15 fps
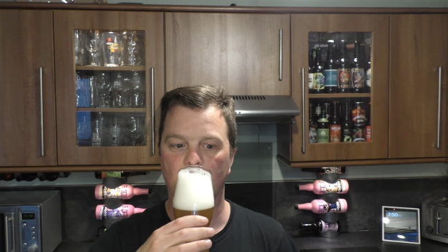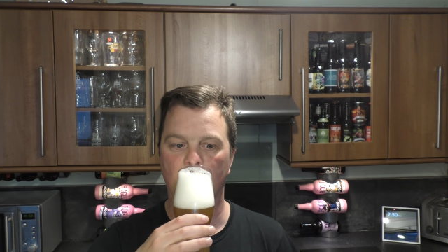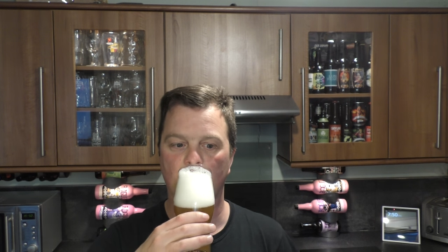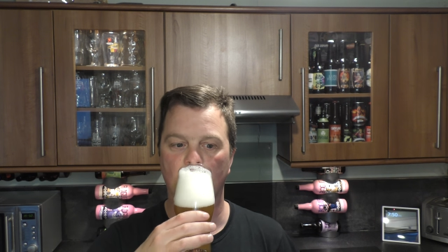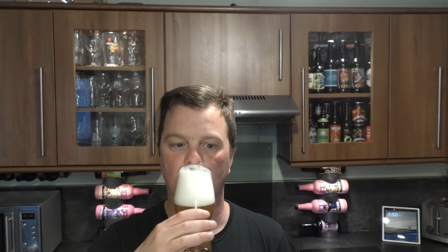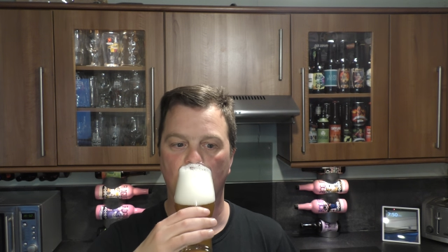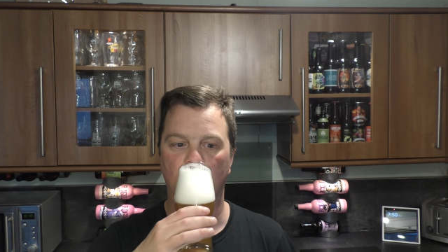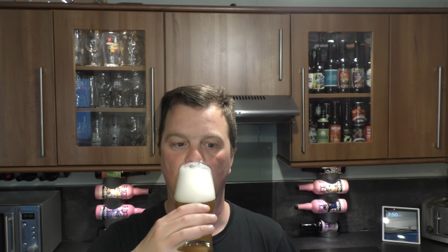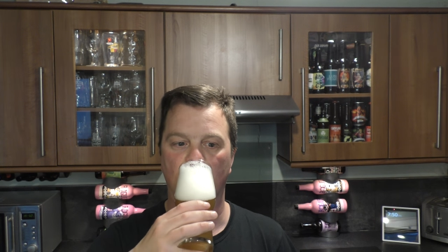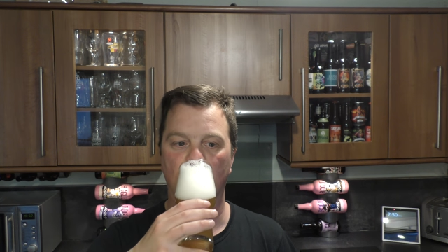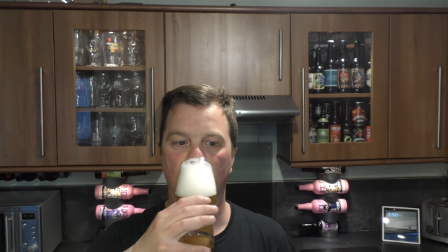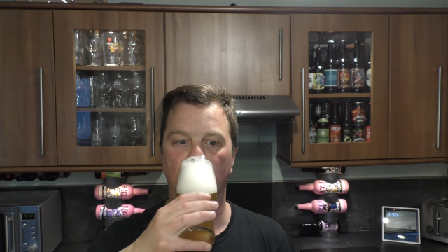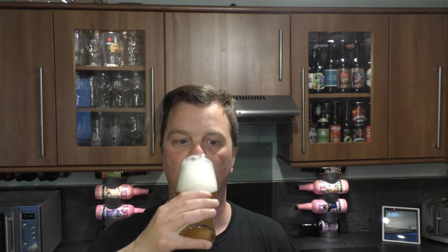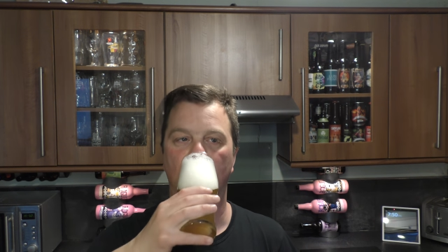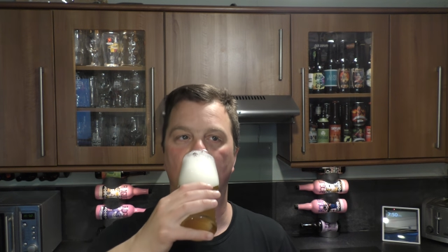
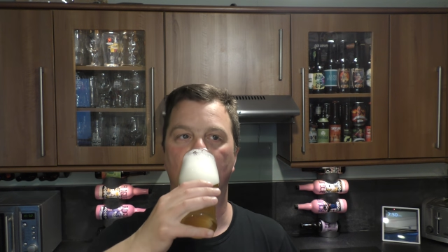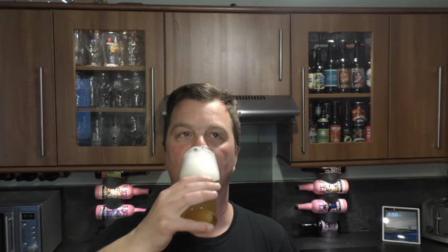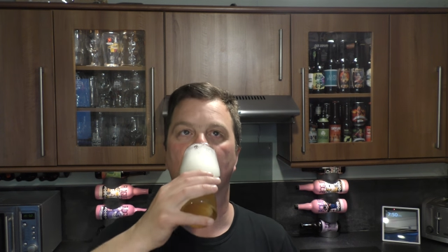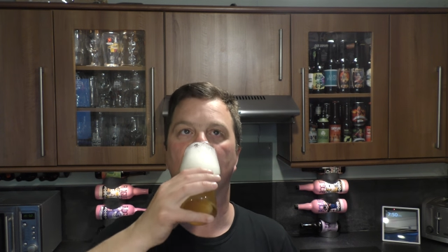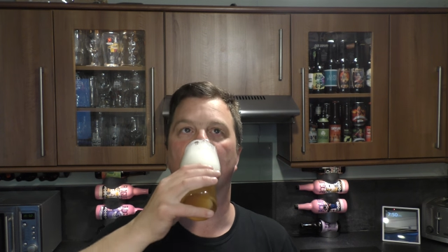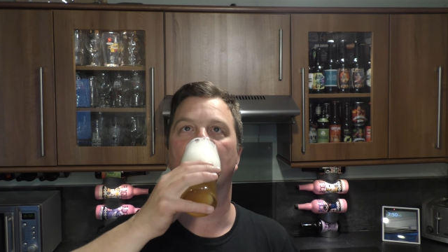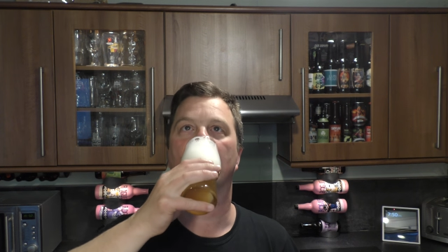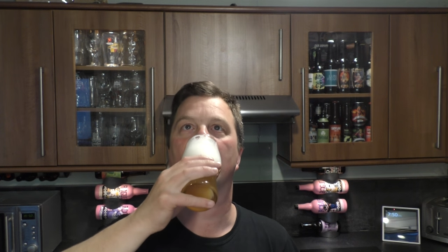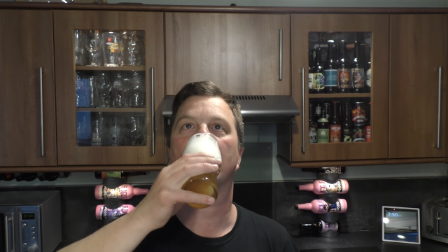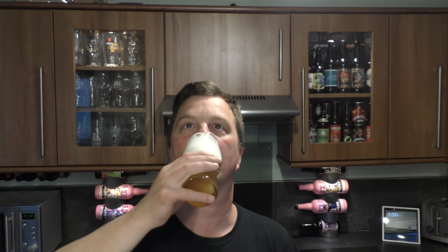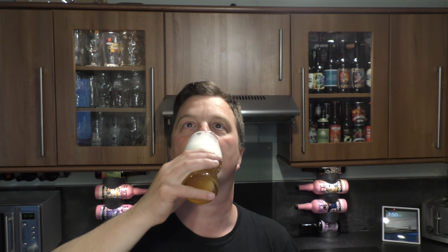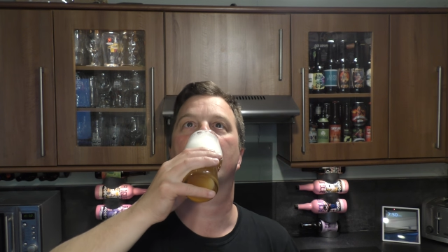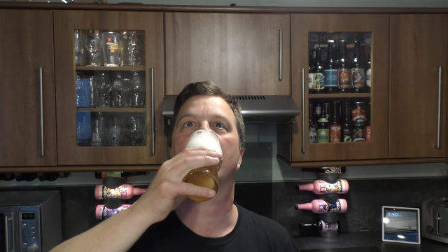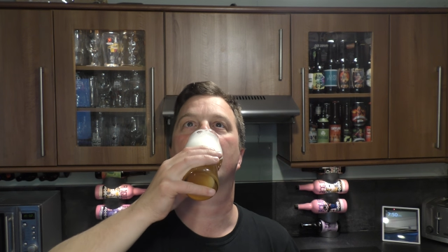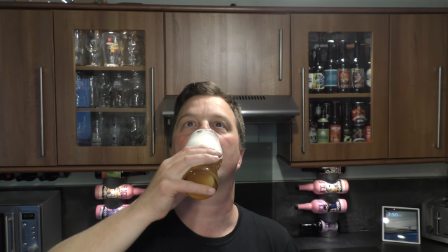
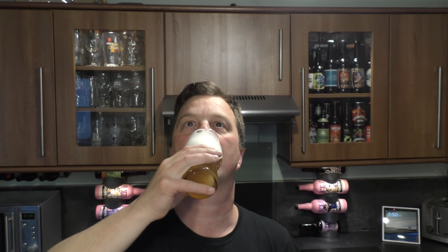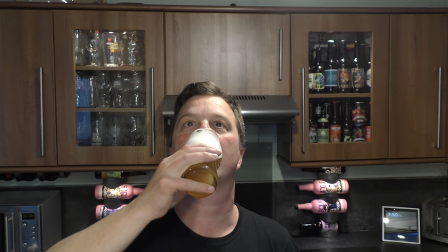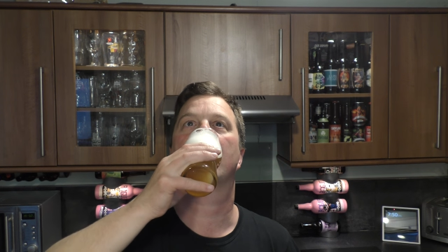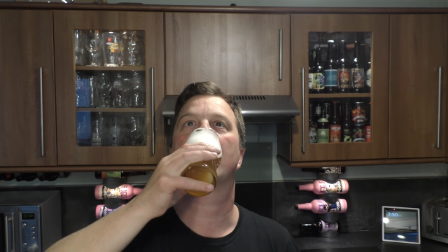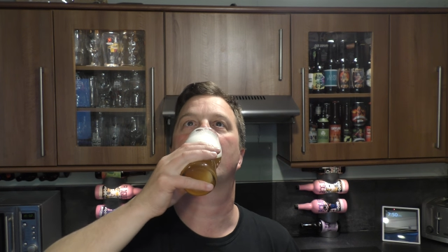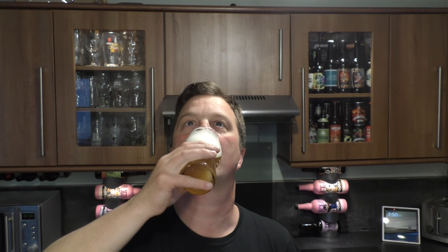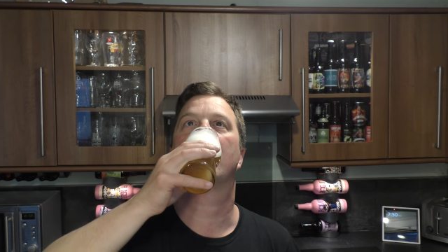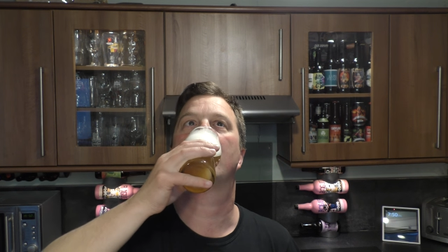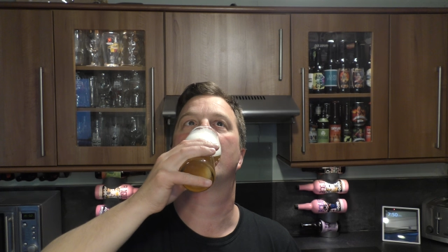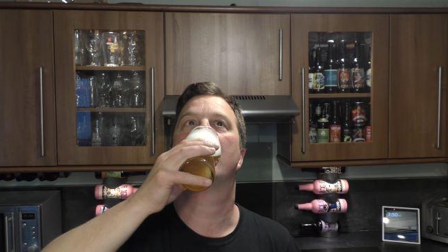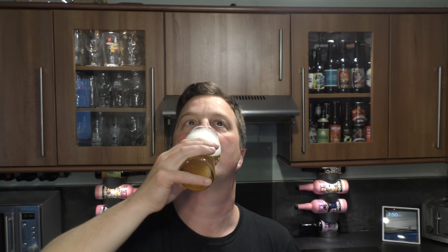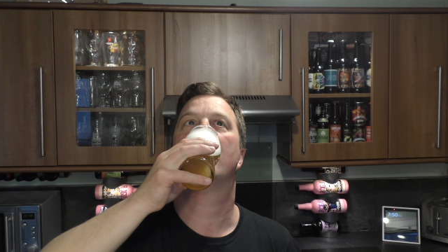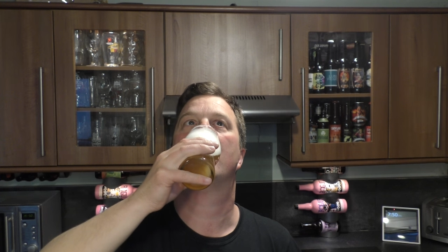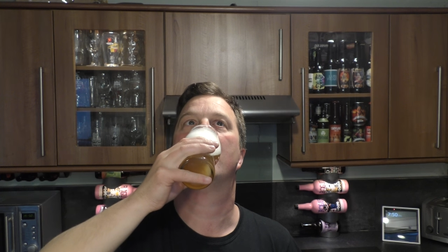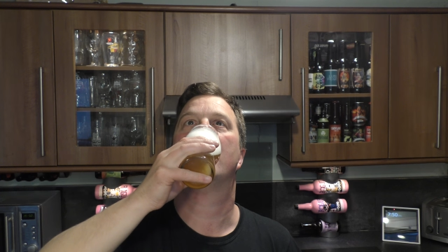
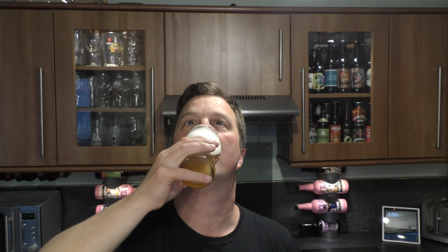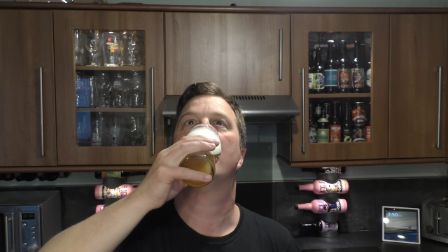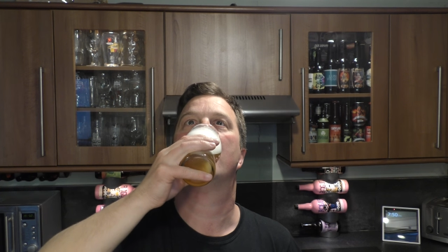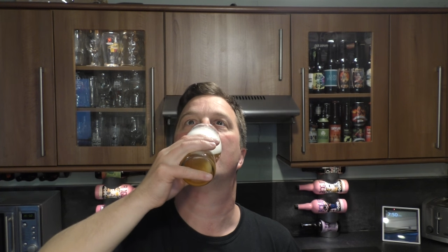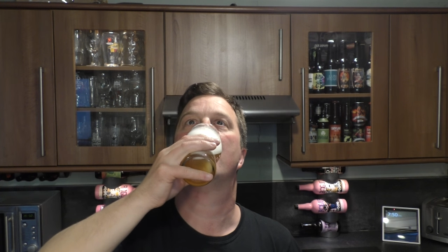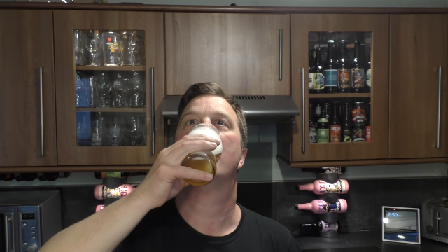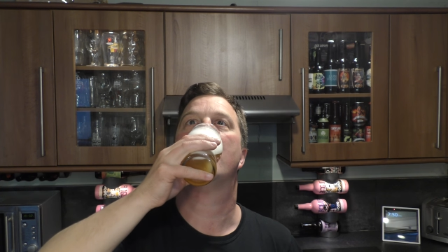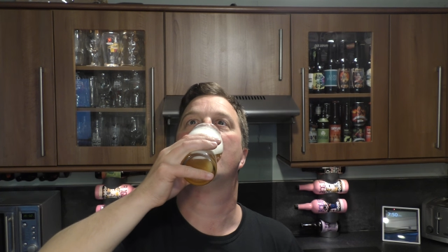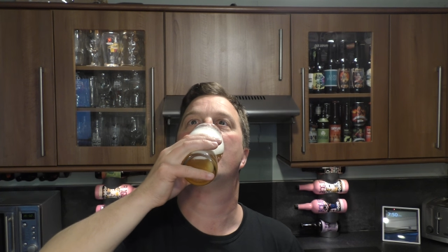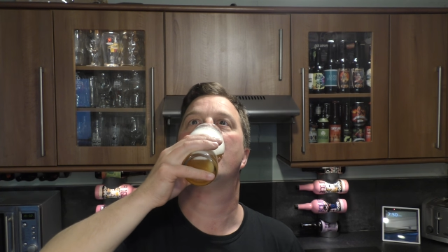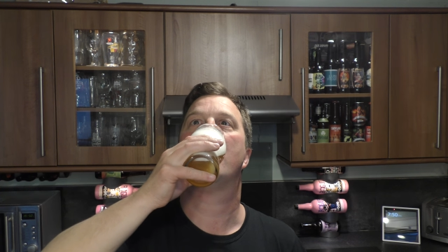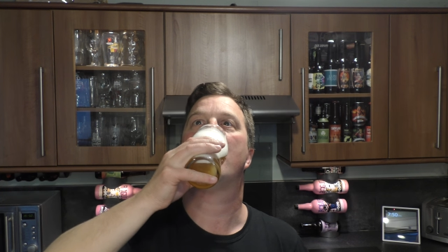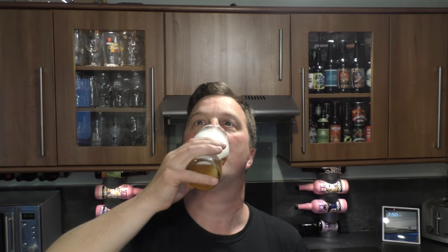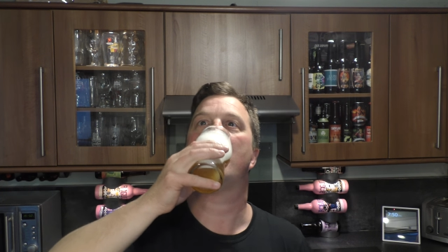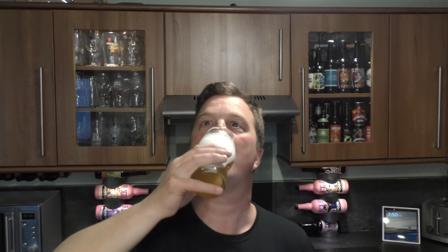Nothing is said.